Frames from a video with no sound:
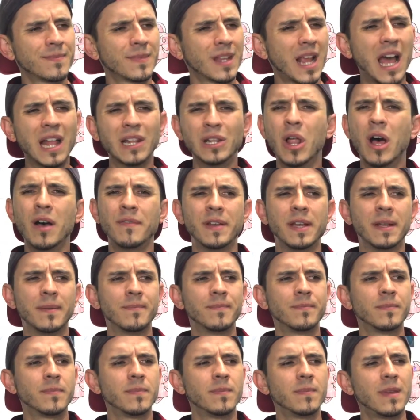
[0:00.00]
I love it.
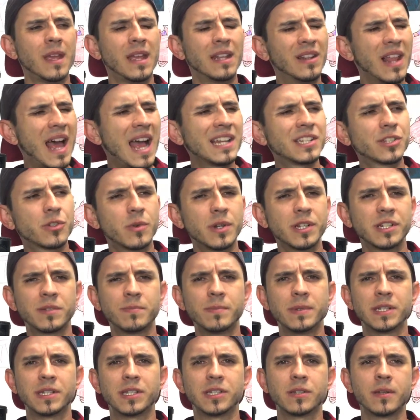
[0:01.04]
And last
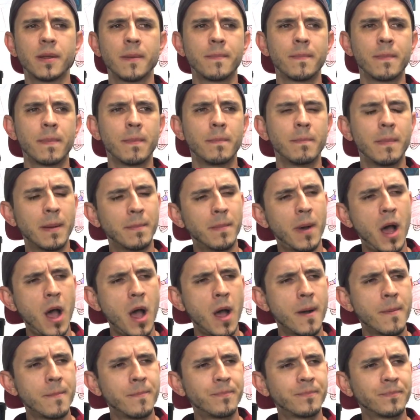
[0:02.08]
Christmas, my
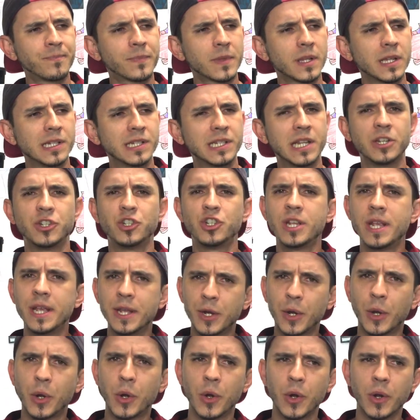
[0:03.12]
mom said she had
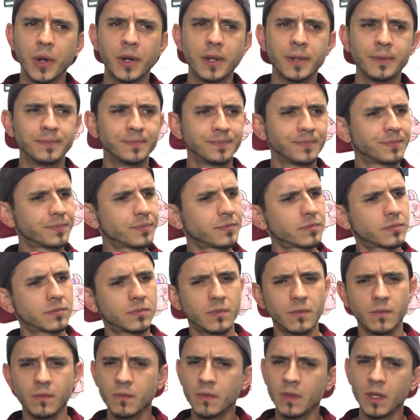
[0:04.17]
heard
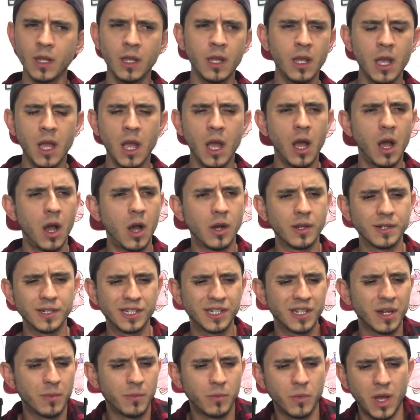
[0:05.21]
on
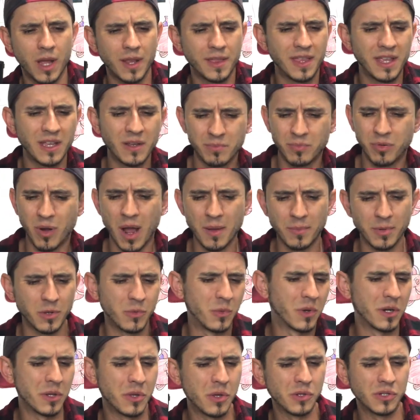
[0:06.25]
some, I think probably
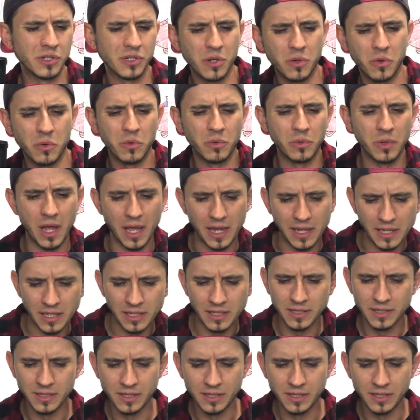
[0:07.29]
one of those little like